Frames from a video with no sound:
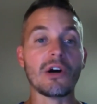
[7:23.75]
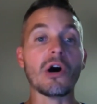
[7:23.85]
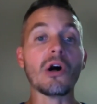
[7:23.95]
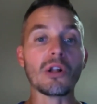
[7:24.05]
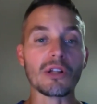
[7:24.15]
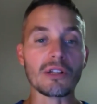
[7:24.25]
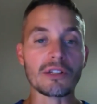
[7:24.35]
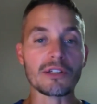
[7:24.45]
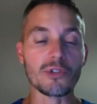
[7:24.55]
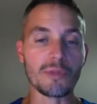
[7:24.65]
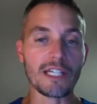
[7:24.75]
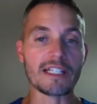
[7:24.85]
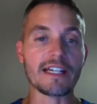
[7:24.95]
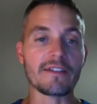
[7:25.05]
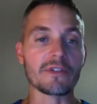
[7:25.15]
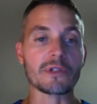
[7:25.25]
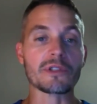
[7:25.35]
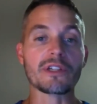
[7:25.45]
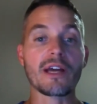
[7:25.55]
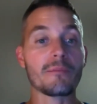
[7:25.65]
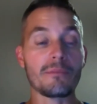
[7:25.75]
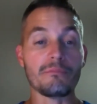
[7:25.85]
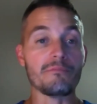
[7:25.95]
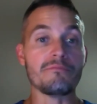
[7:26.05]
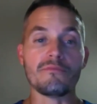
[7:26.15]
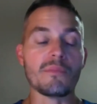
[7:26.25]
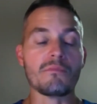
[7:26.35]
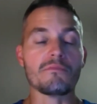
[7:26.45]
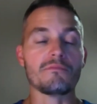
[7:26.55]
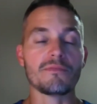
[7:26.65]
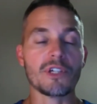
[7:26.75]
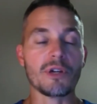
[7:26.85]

all human endeavors, no